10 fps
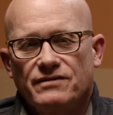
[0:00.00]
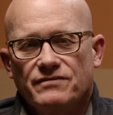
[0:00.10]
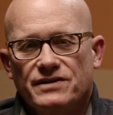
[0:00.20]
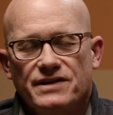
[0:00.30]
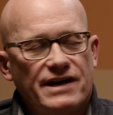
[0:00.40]

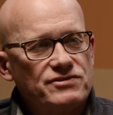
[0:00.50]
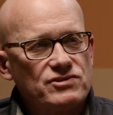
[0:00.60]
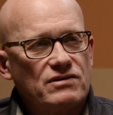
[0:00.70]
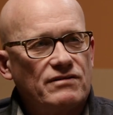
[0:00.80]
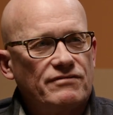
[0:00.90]
the
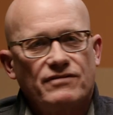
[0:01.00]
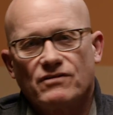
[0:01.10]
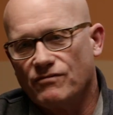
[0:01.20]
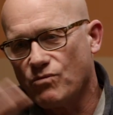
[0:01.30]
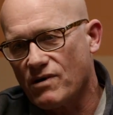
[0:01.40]
nature
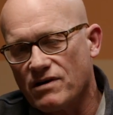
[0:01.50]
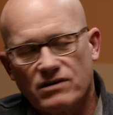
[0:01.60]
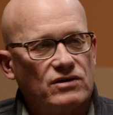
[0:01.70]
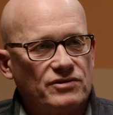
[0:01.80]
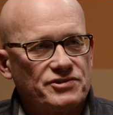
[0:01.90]
of where our
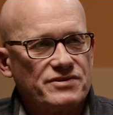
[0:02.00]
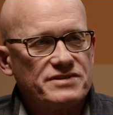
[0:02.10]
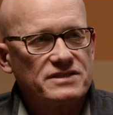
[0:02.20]
culture is